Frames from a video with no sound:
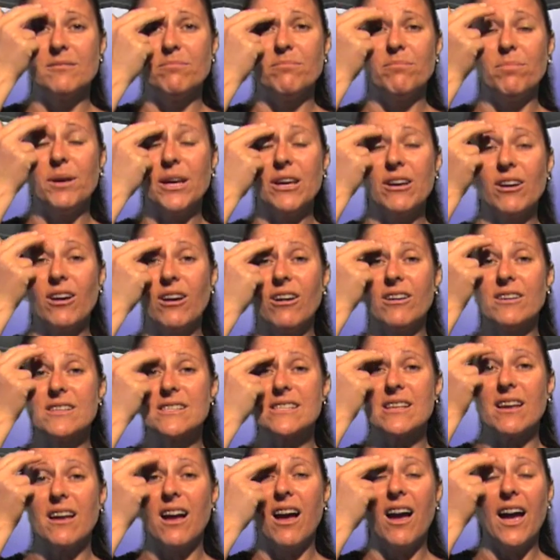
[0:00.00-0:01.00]

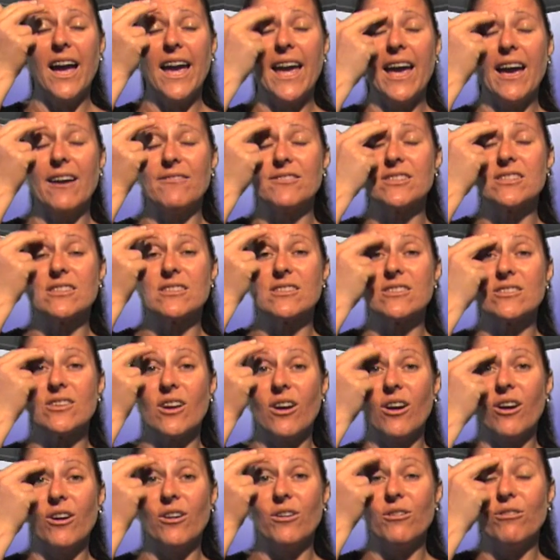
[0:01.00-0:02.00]
Because I have
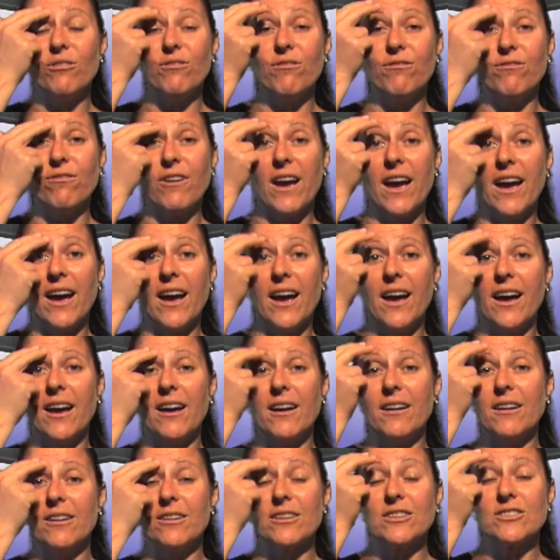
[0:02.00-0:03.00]
so
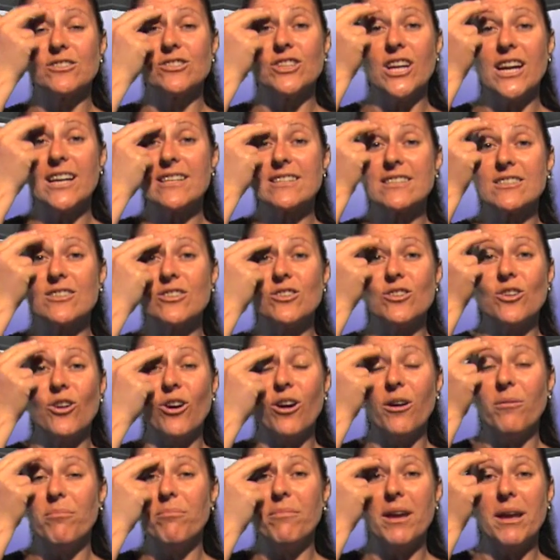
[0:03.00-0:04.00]
far just
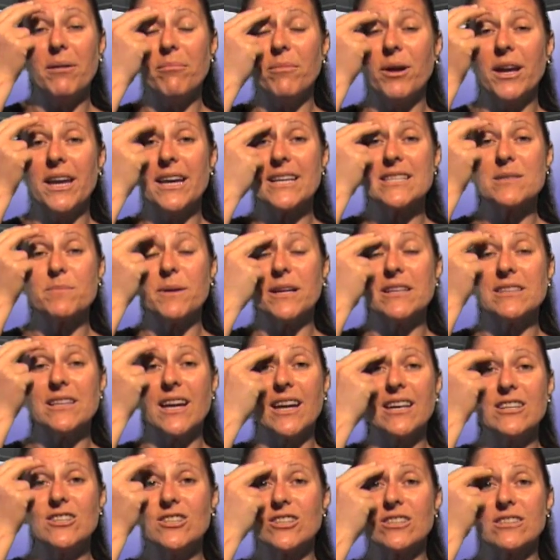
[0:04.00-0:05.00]
not met my
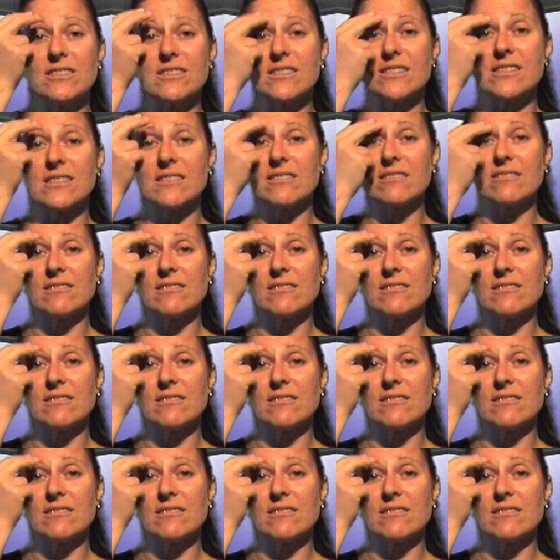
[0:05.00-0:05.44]
expectations.